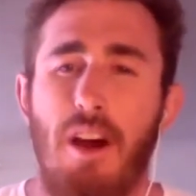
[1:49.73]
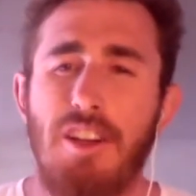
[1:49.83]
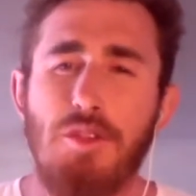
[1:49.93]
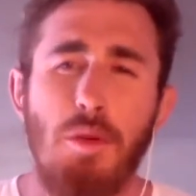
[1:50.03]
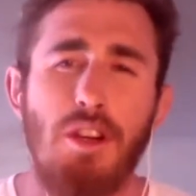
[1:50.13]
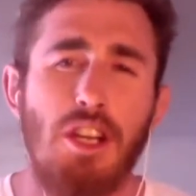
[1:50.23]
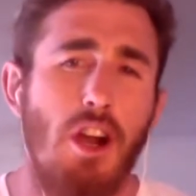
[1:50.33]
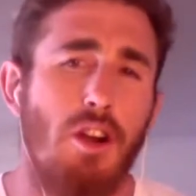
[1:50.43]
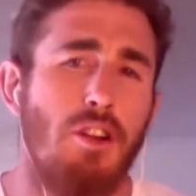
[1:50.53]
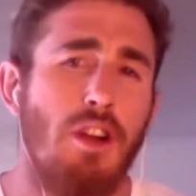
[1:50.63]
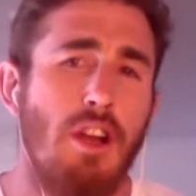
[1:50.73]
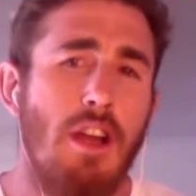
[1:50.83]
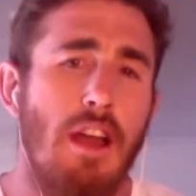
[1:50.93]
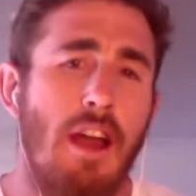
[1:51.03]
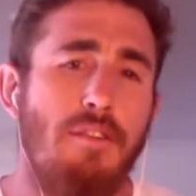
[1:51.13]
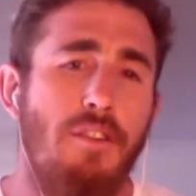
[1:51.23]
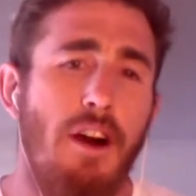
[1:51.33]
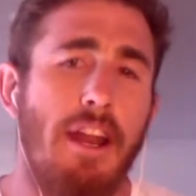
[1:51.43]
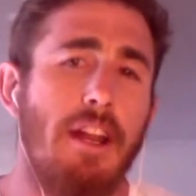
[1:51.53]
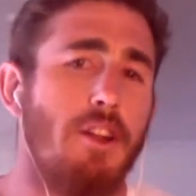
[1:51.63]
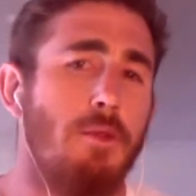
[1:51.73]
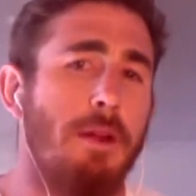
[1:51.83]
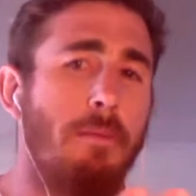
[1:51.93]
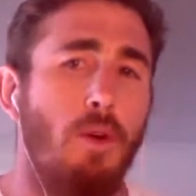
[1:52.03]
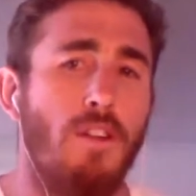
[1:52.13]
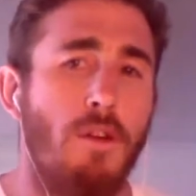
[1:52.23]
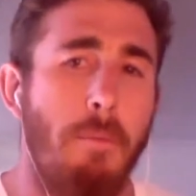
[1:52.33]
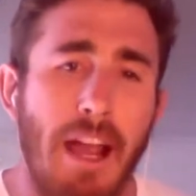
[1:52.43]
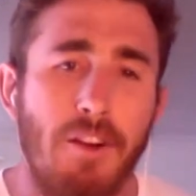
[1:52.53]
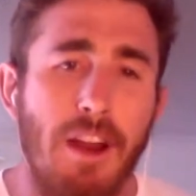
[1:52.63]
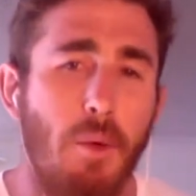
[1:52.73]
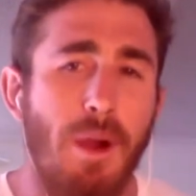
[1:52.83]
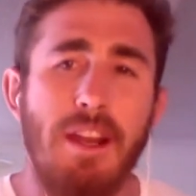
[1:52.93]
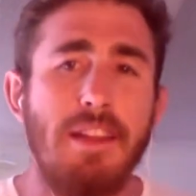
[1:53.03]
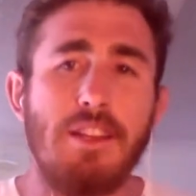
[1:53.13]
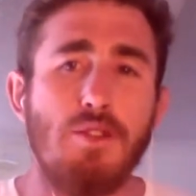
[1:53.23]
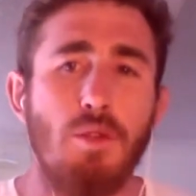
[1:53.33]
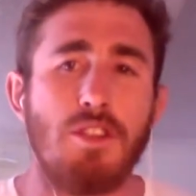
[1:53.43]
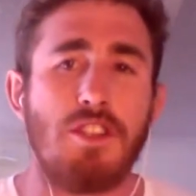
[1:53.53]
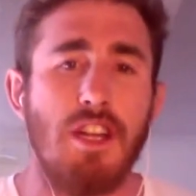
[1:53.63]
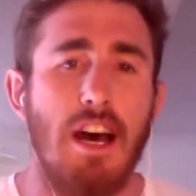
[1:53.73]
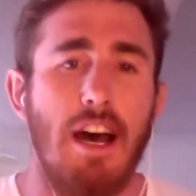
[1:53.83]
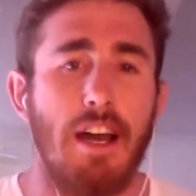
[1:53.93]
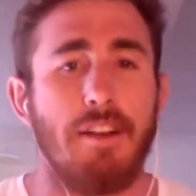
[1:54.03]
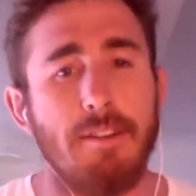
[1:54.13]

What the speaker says: I just wanted to go and find out a little bit more of a background. Where did this all start?